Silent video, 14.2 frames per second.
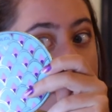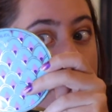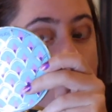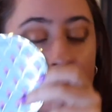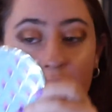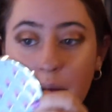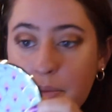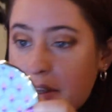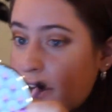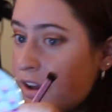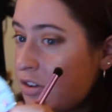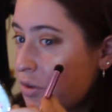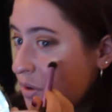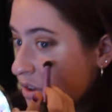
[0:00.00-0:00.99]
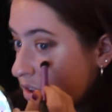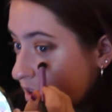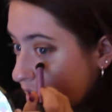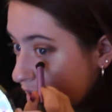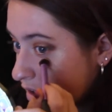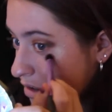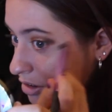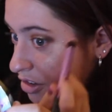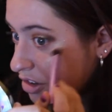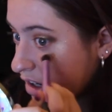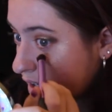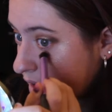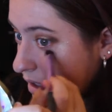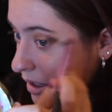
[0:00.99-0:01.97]
Okay, because it was the glitter
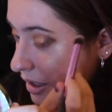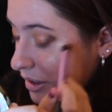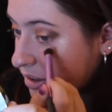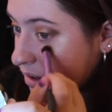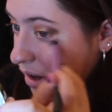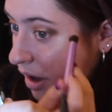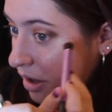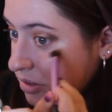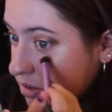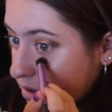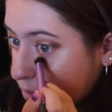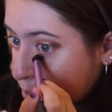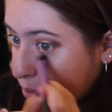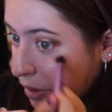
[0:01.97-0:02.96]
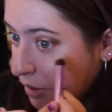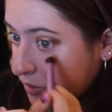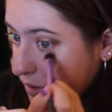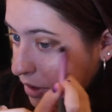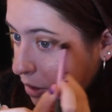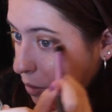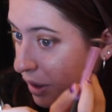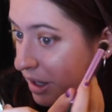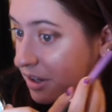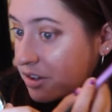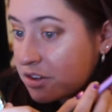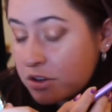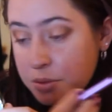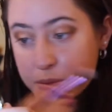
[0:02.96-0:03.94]
shade, it's not just buffing away
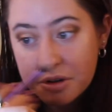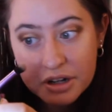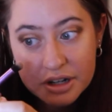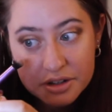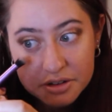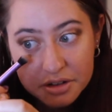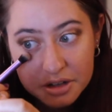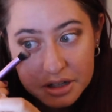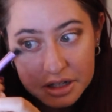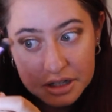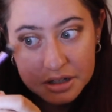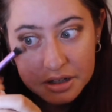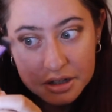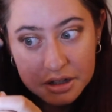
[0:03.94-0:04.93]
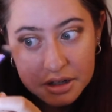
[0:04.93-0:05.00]
super easily.